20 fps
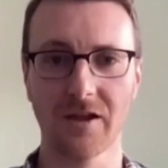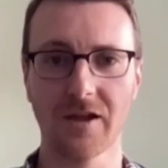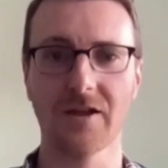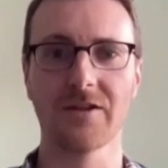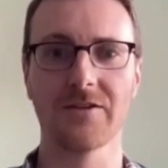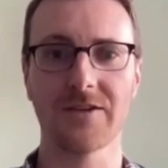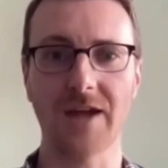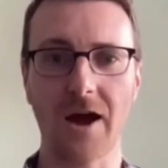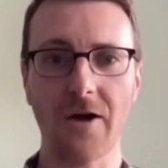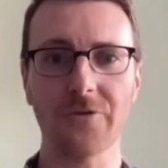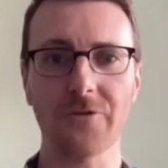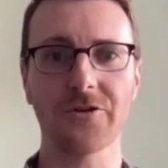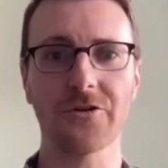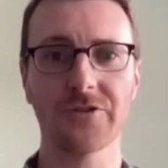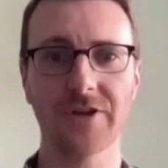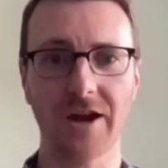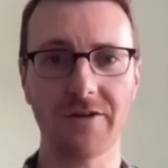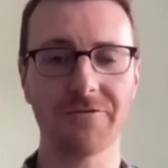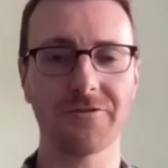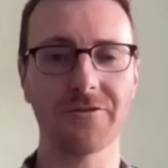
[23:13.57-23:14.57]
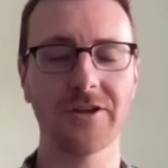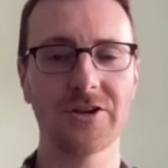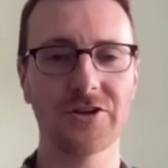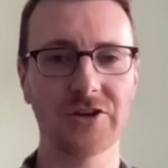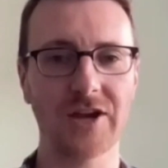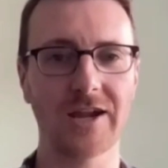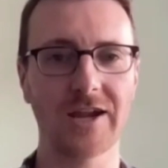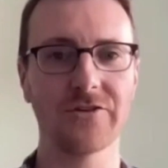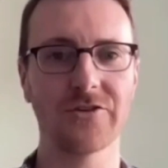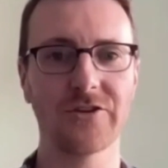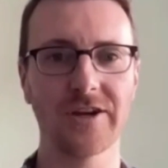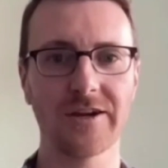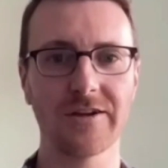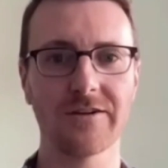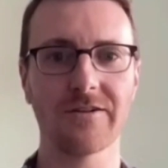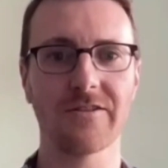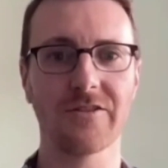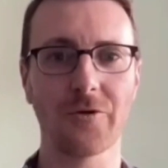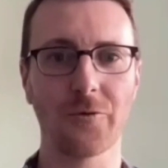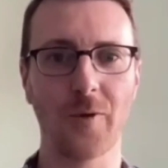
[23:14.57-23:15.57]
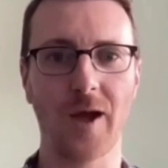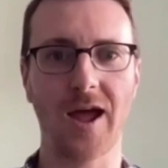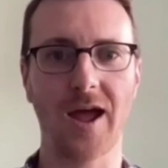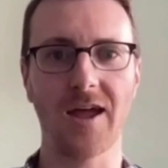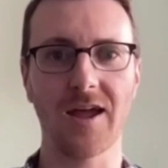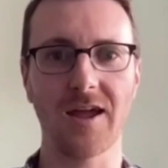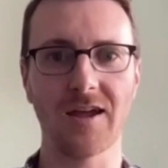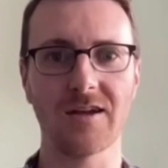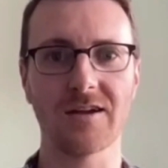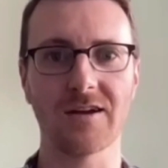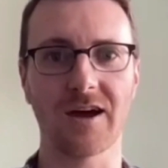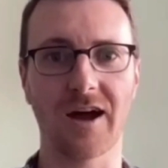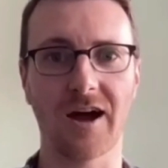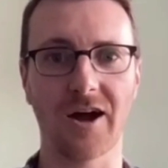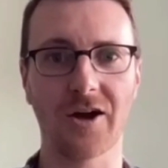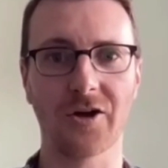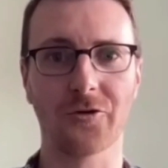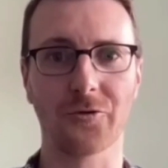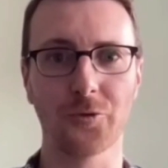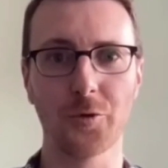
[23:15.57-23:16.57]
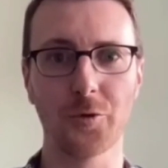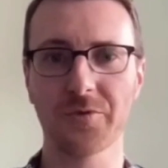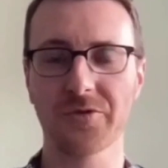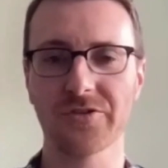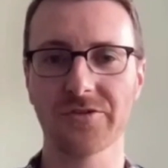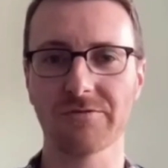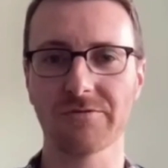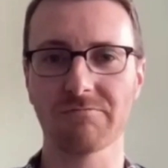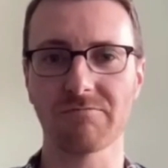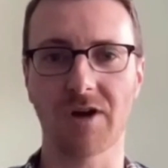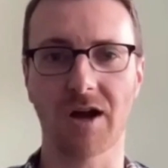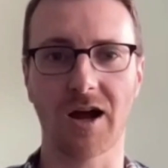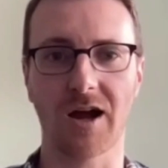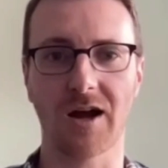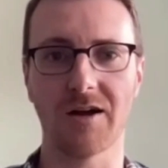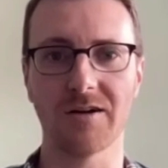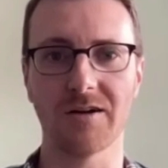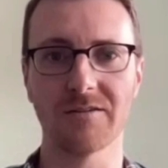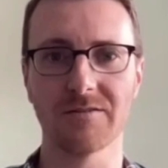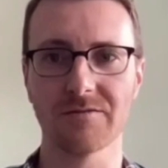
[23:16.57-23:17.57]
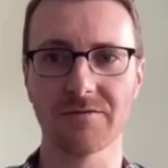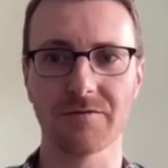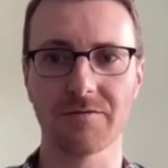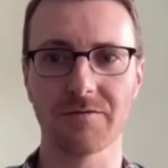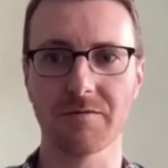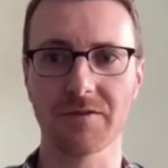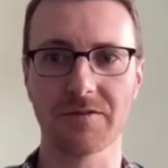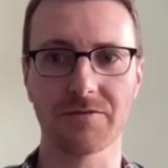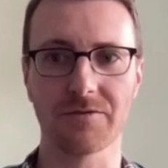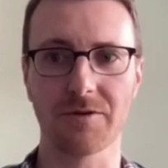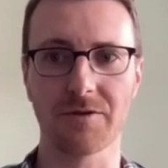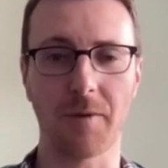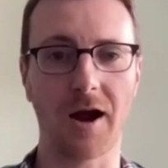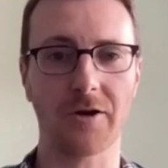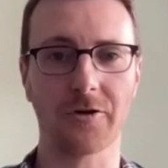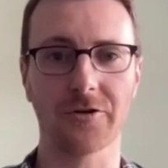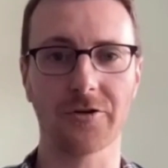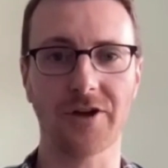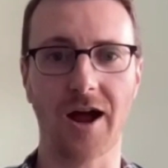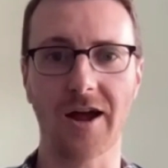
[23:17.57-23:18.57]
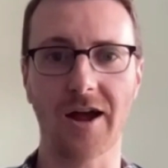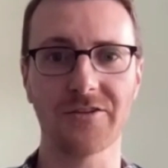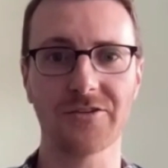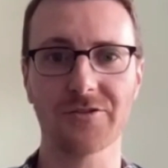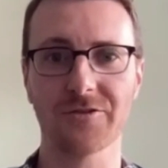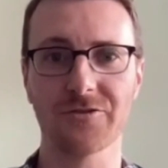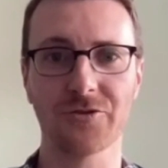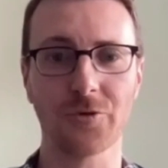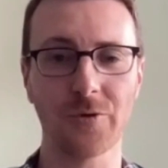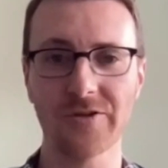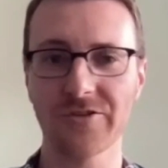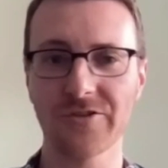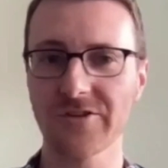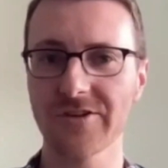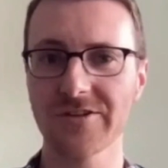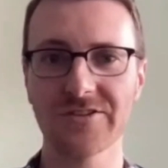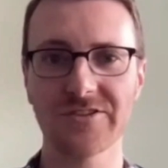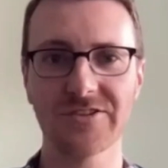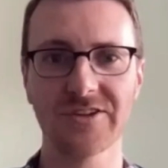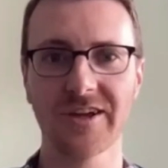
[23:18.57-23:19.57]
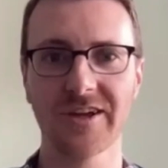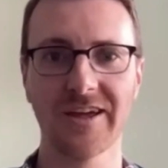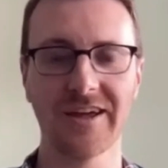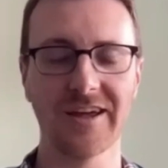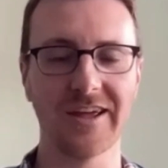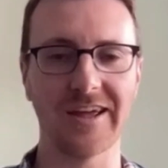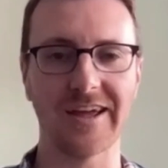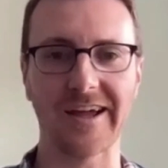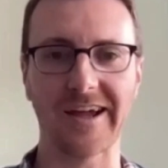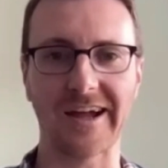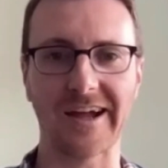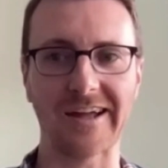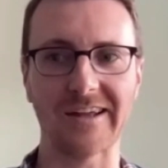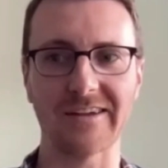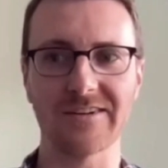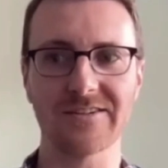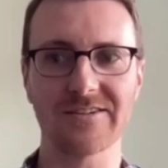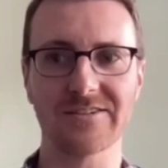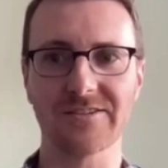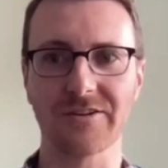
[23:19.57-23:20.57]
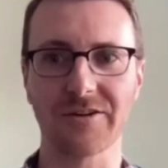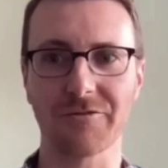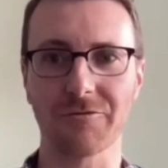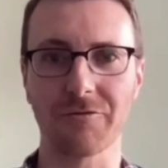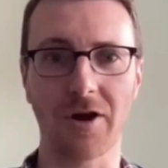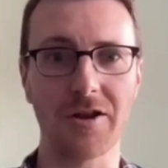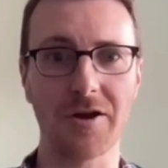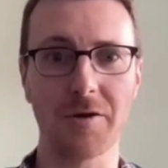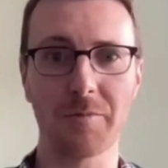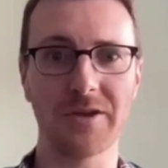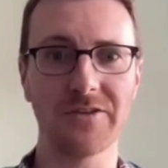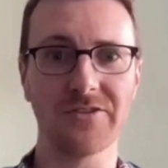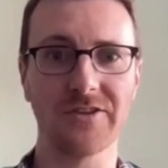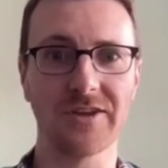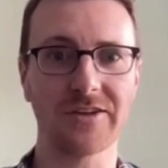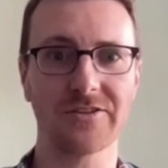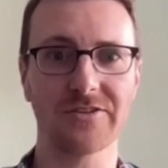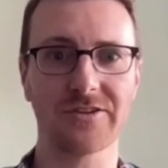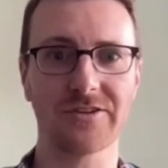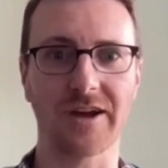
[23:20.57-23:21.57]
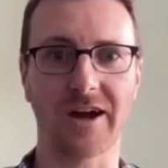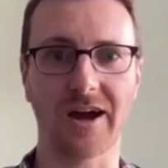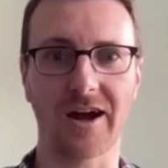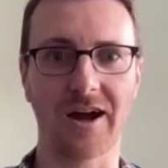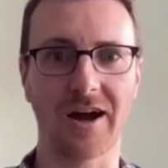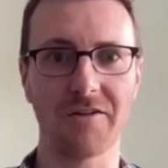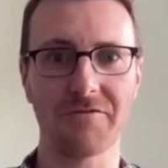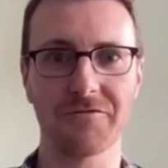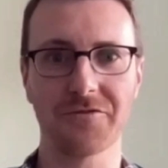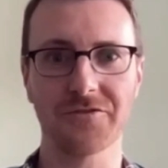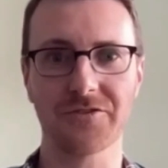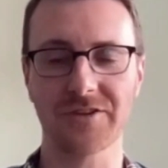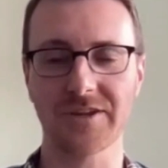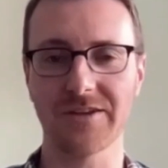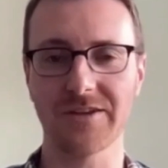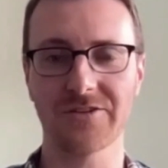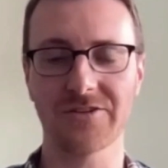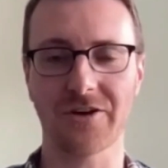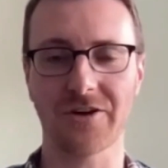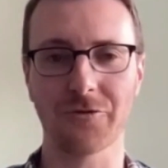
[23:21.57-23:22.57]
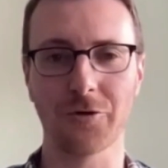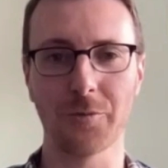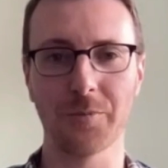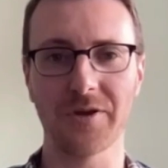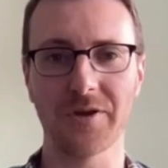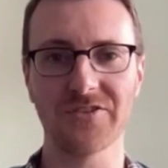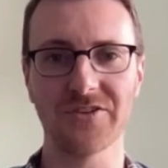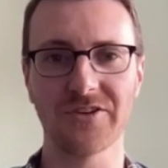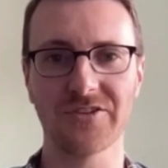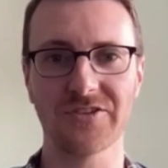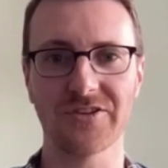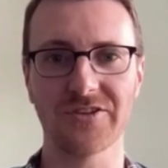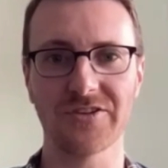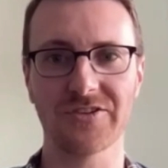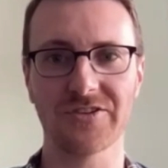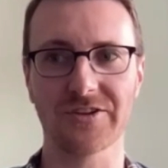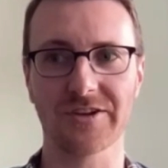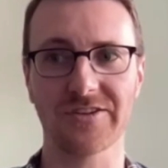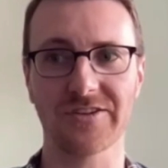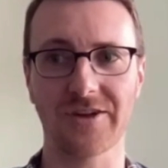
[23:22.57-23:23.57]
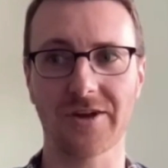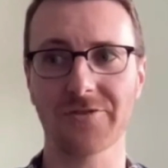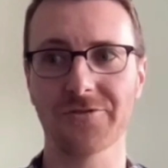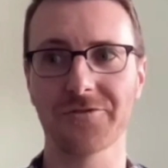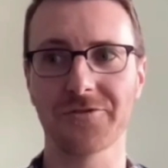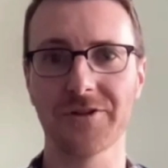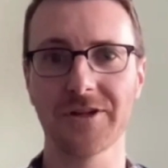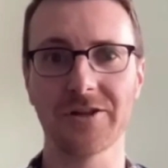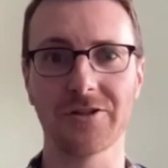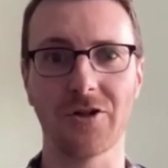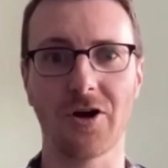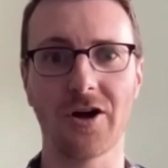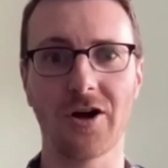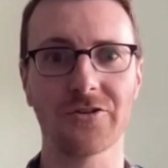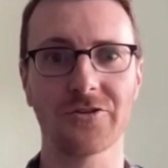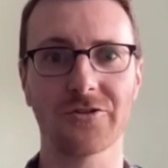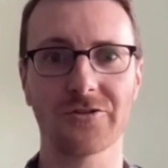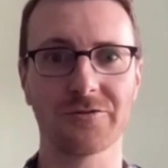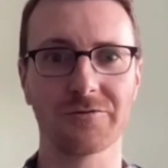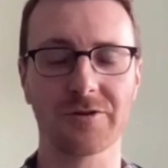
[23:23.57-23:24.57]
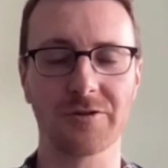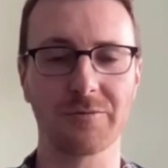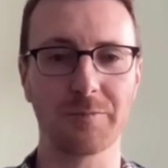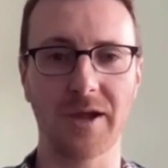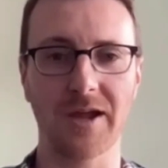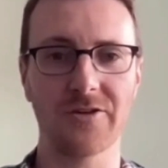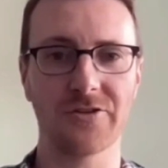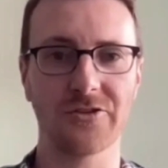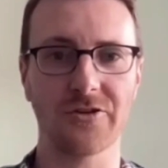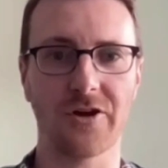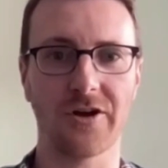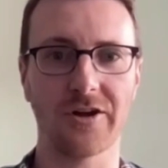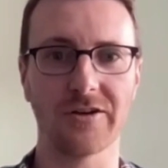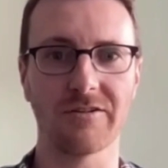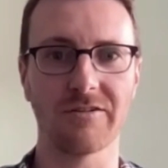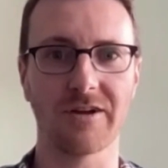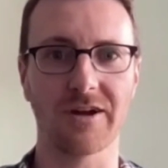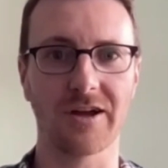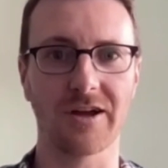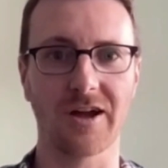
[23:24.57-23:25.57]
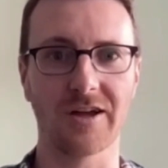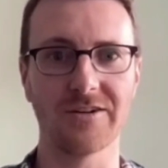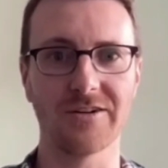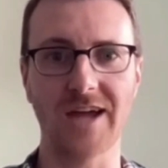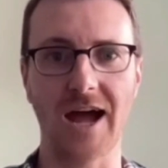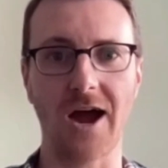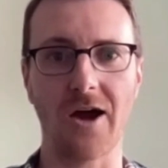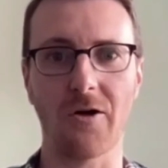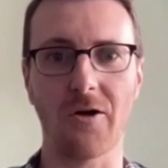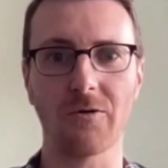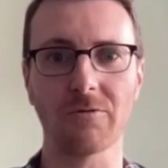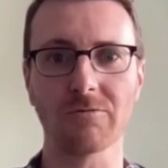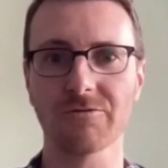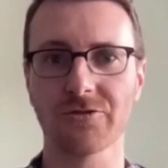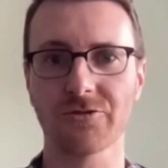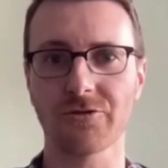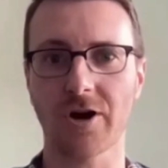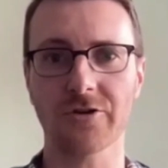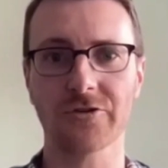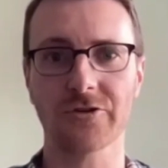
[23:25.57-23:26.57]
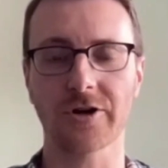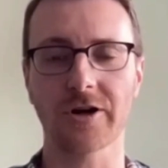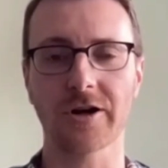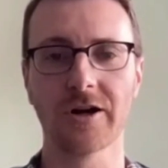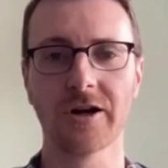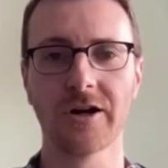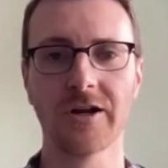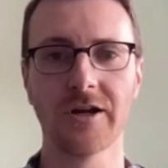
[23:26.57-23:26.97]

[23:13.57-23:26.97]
DAOs are definitely changing the way groups democratize choices and run a business. I've seen several businesses successfully launch based on a DAO structure.